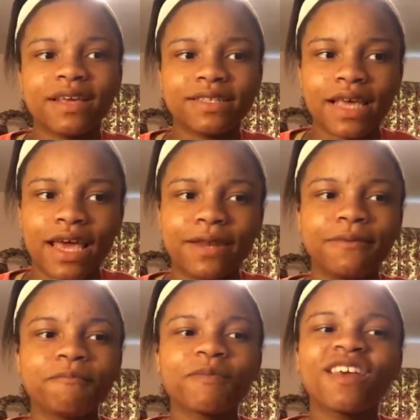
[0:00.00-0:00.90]
said,
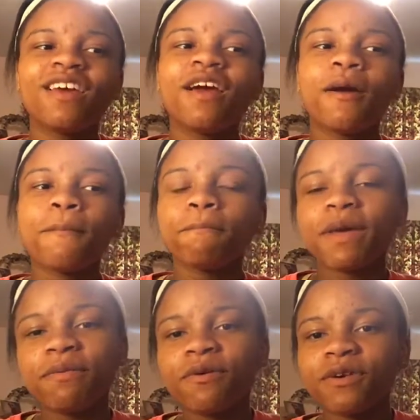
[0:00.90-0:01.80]

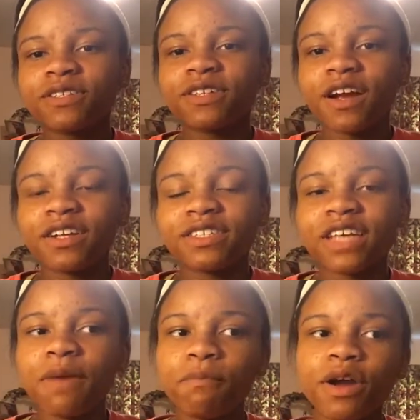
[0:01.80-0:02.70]
people were starting
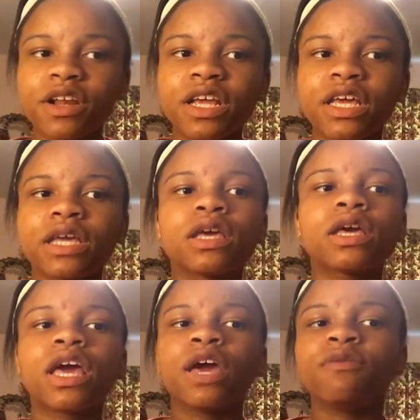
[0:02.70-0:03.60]
sunburning.
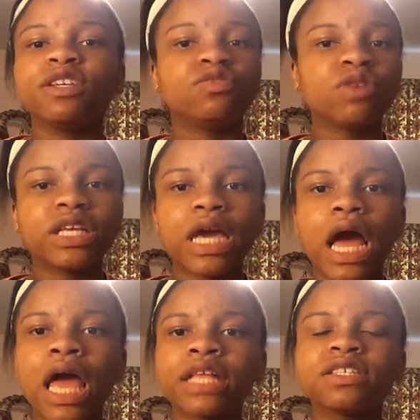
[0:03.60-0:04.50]
It was really
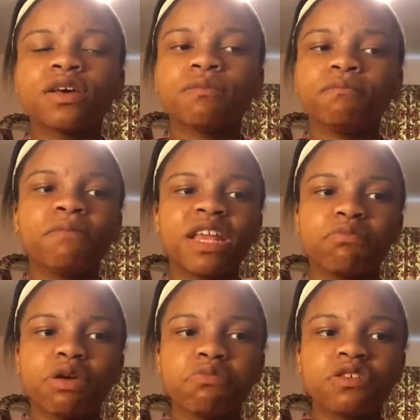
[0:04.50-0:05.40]
hot, so many
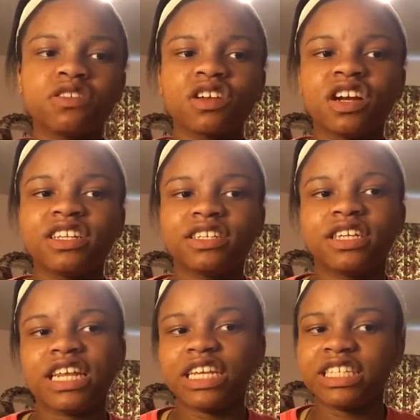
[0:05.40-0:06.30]
people started
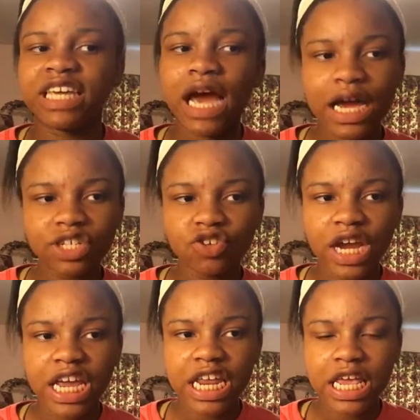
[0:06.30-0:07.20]
getting
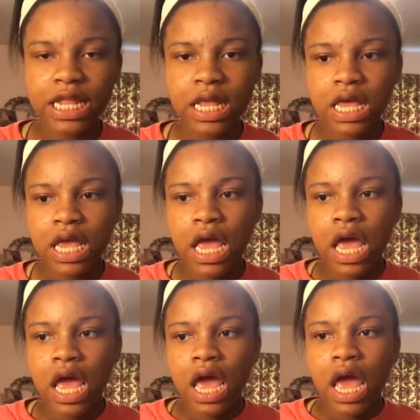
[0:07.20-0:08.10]
dehydrated.
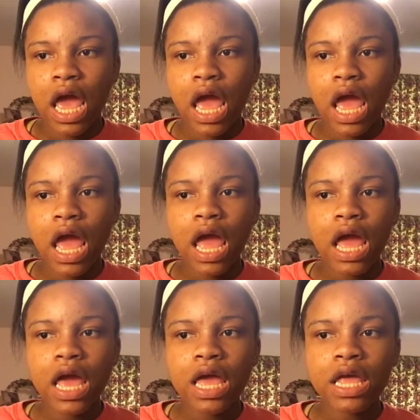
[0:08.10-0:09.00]

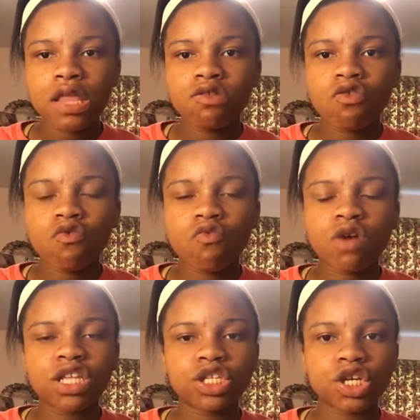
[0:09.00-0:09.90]
And
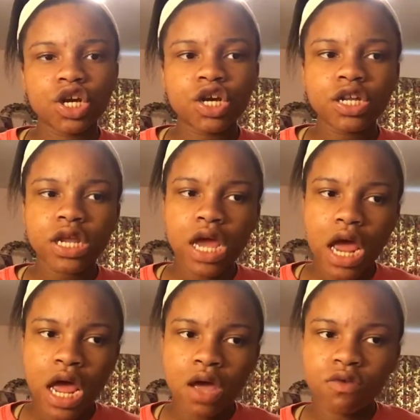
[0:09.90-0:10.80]
what turned
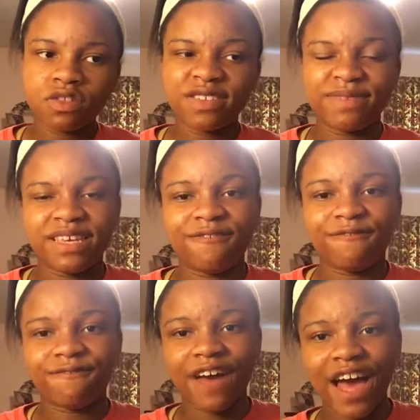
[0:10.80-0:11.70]
out to be
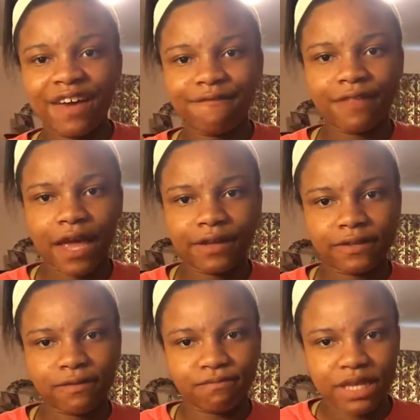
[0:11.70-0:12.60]

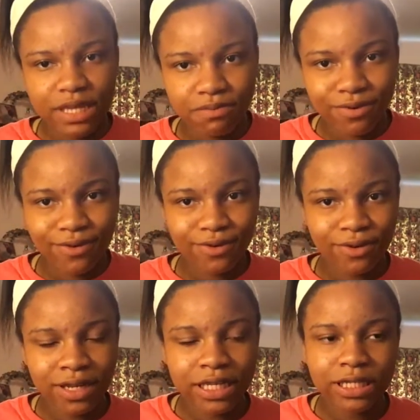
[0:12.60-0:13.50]
5,000
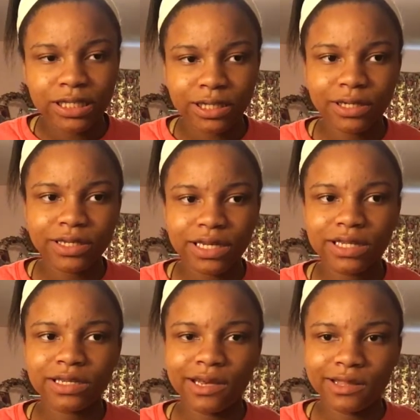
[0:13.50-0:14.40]
people turned
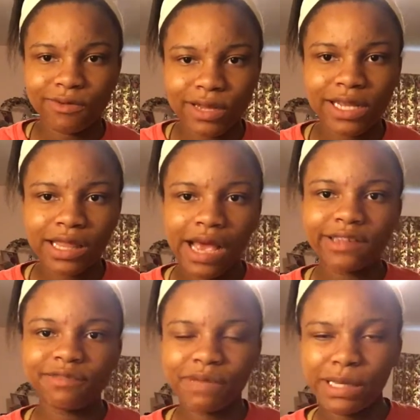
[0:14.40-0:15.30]
into
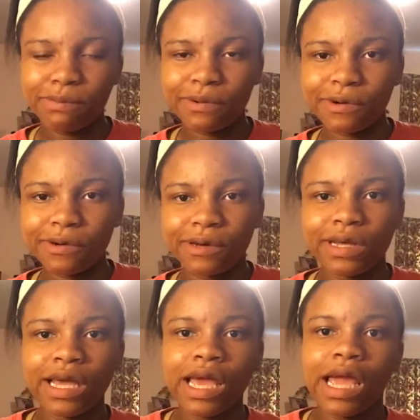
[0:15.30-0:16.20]
20,000 people.
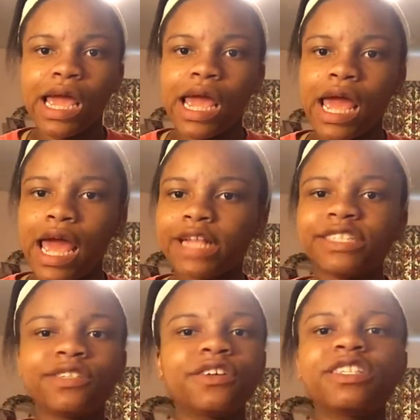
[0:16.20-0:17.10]
And it
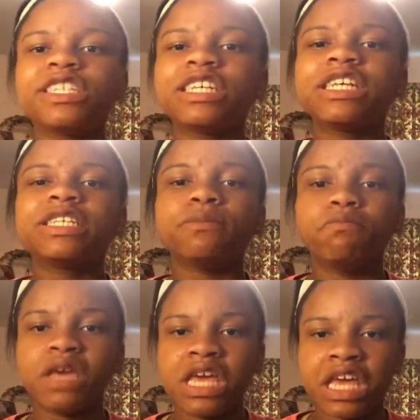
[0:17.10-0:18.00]
turned into this
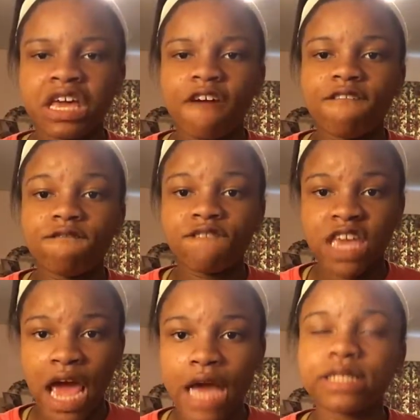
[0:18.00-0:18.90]
big
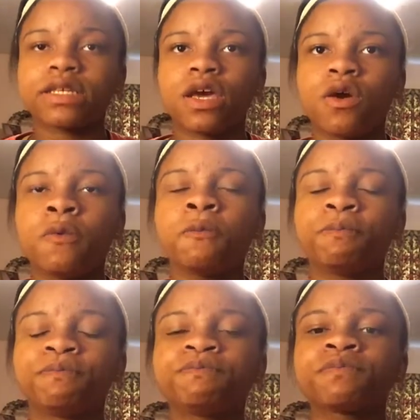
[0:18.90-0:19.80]
fiasco.
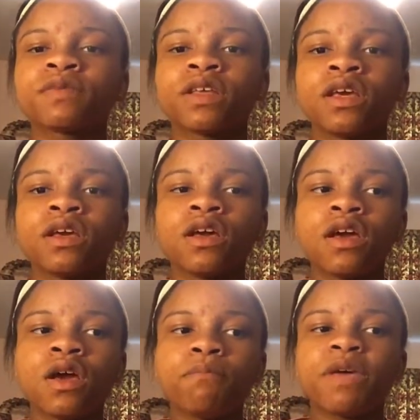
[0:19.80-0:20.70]

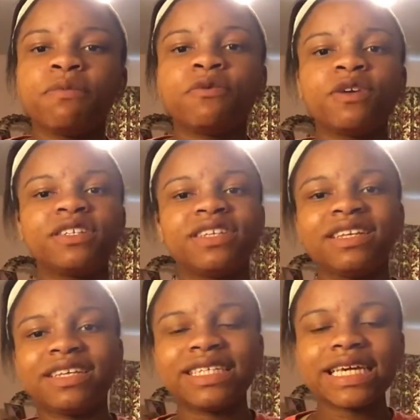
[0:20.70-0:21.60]
People were
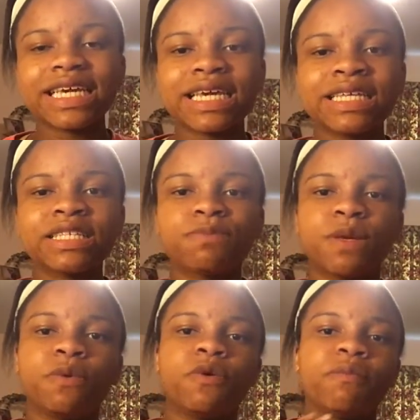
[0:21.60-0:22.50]
stealing tickets.
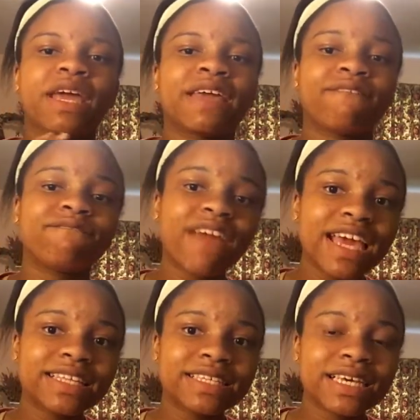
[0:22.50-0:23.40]
People were making
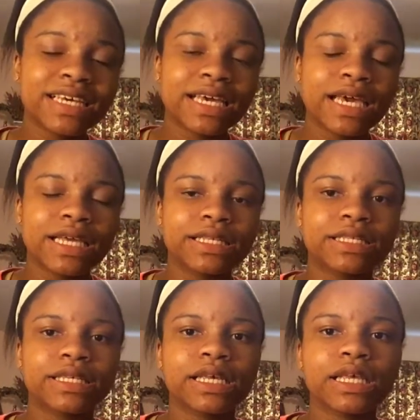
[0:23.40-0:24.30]
fake
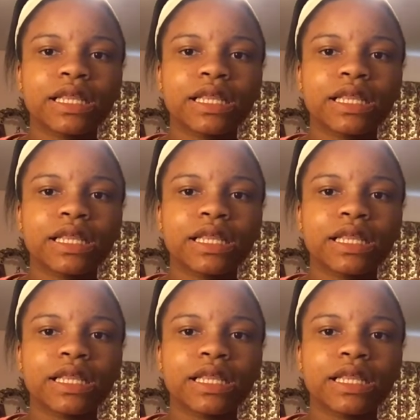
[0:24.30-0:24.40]
tickets.